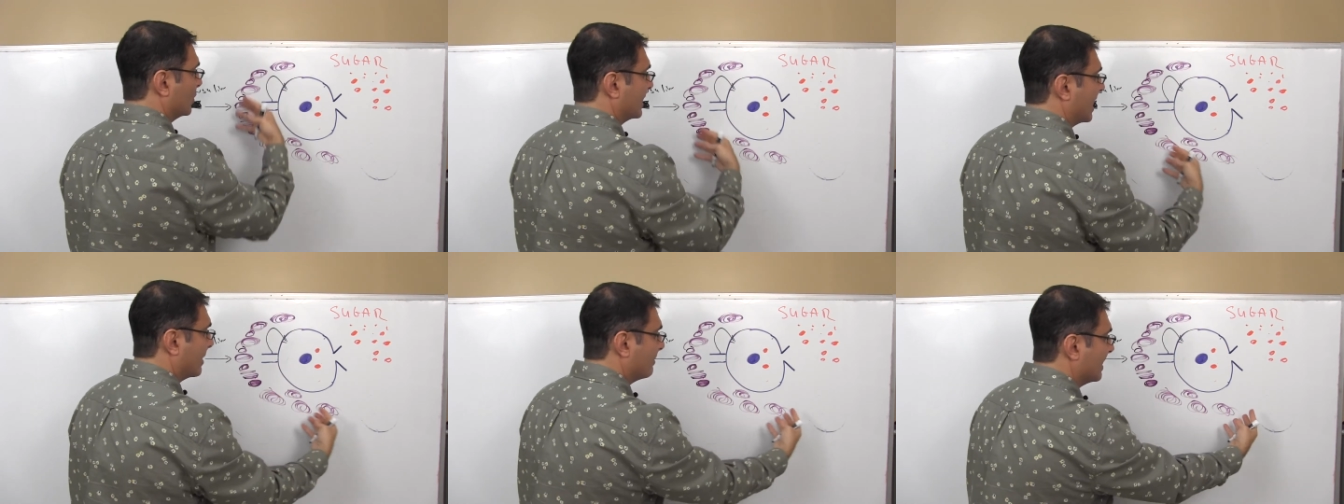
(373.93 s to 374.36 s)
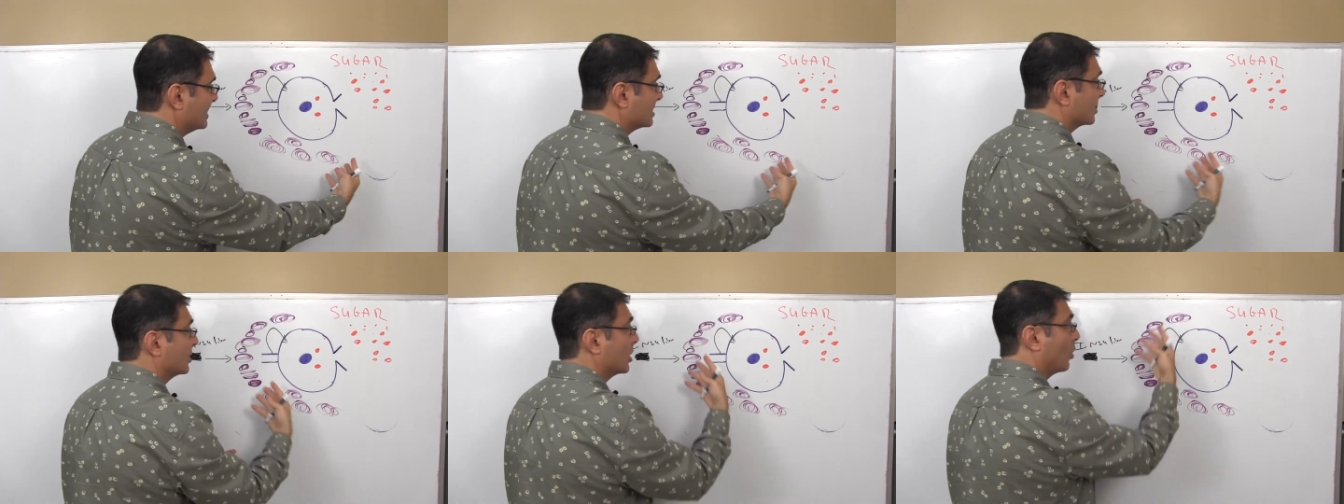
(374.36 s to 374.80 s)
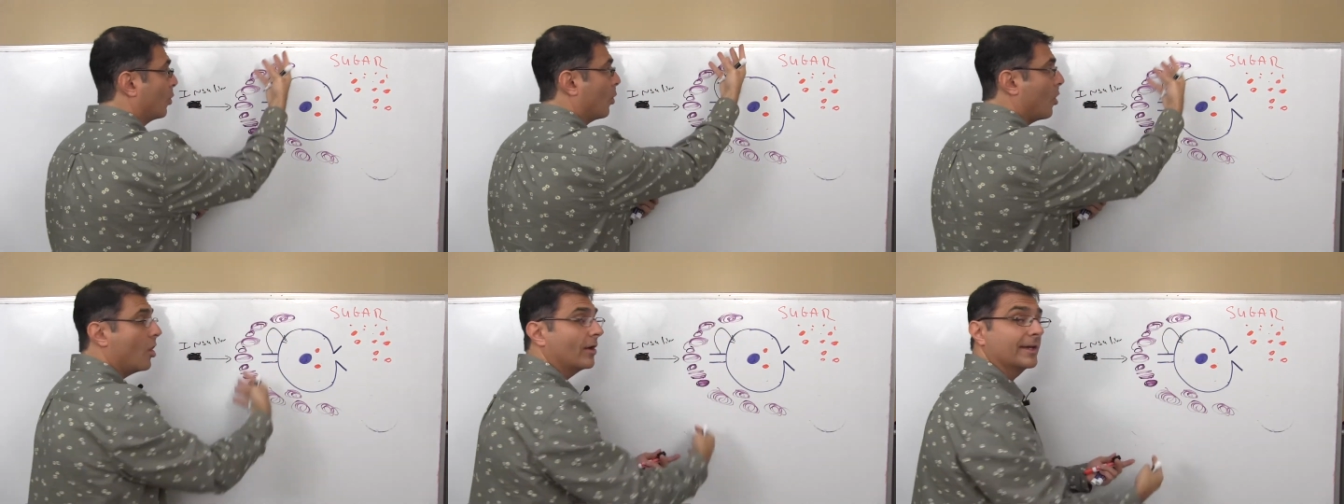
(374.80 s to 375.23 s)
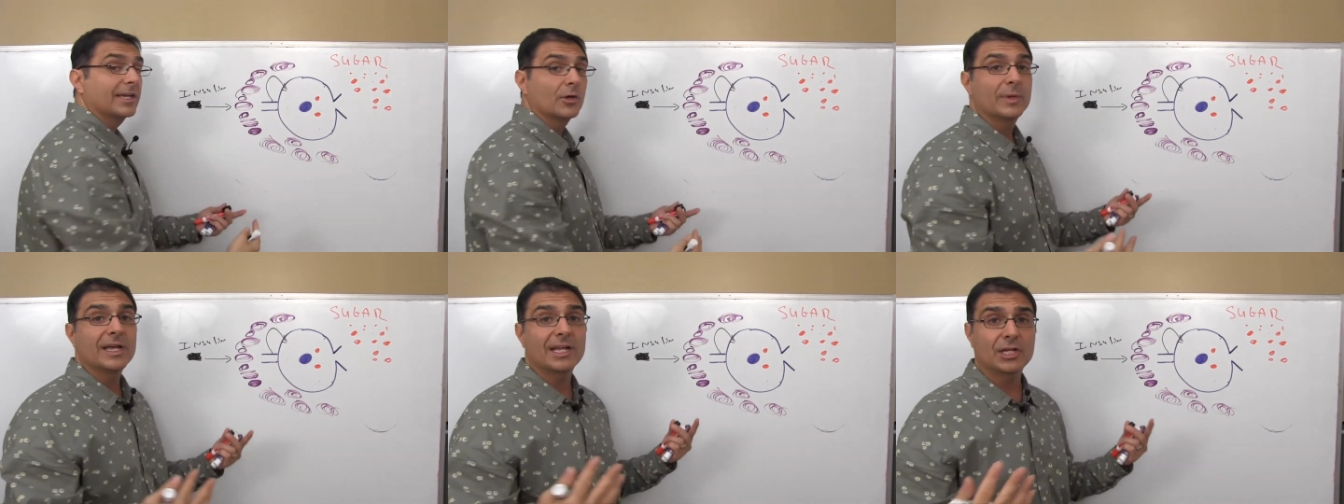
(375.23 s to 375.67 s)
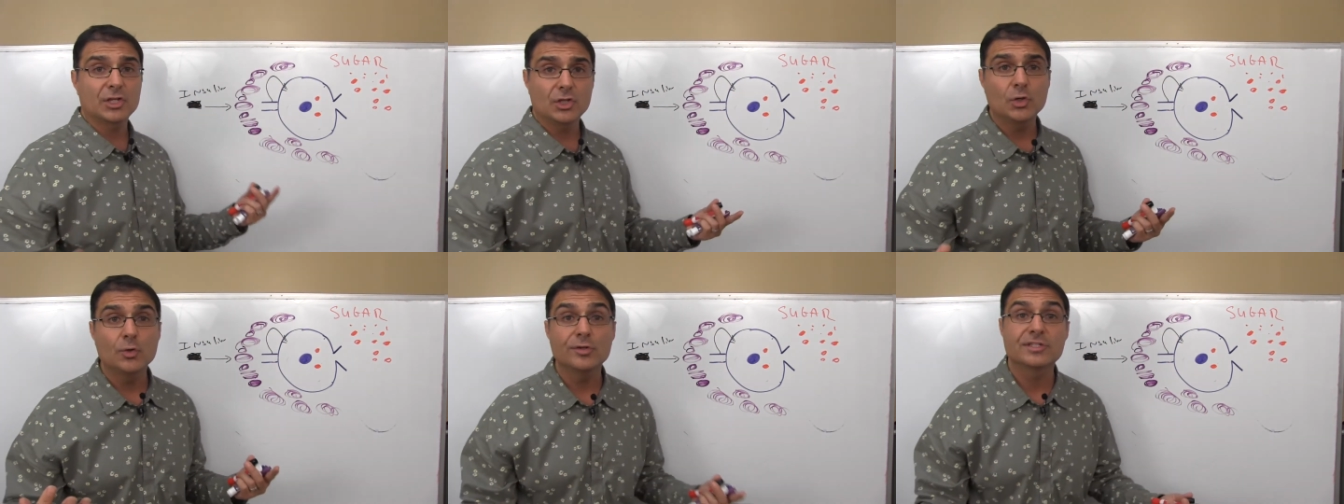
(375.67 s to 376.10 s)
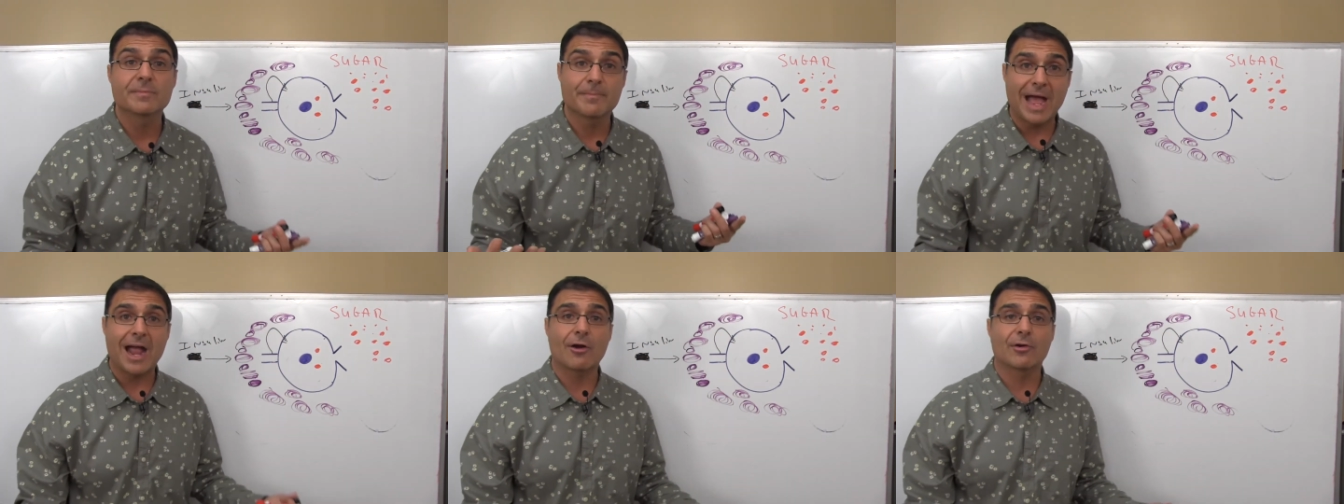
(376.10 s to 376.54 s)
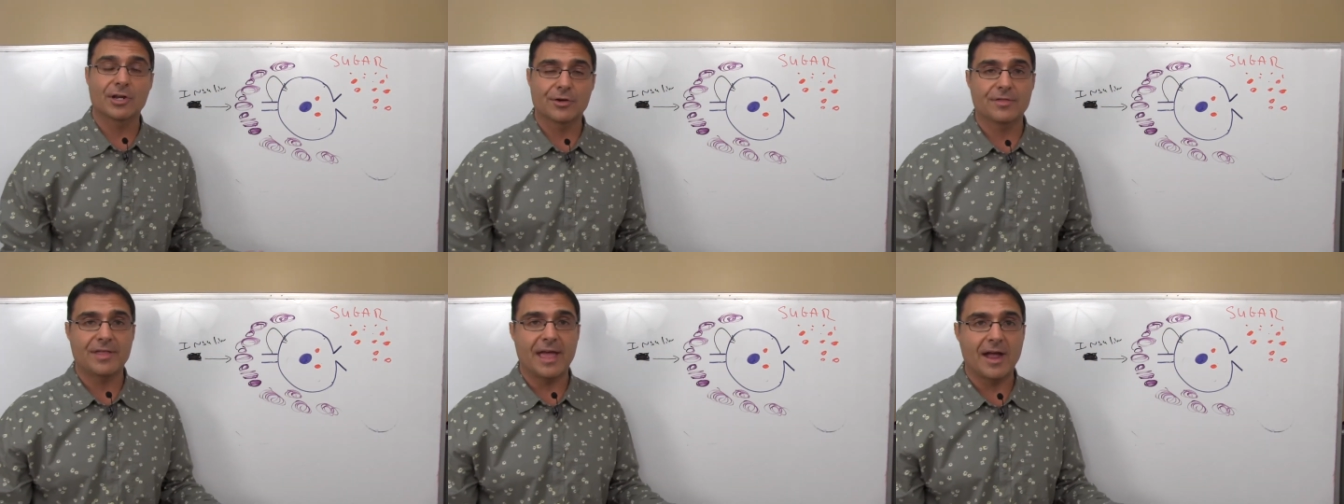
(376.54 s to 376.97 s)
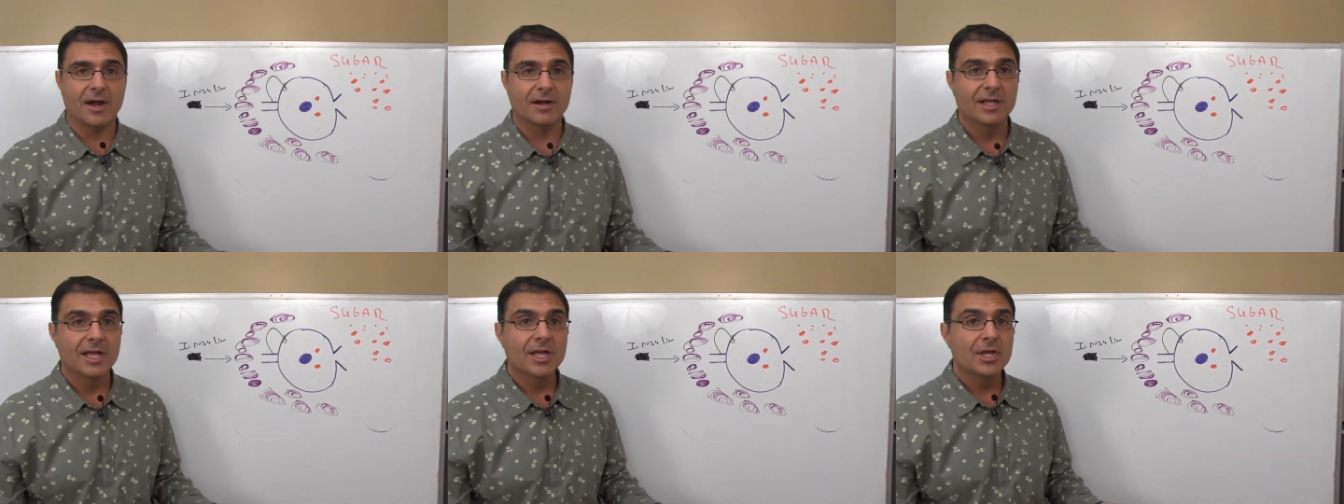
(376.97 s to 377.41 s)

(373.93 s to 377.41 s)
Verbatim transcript: We got basically a wall here, we got a huge barrier there.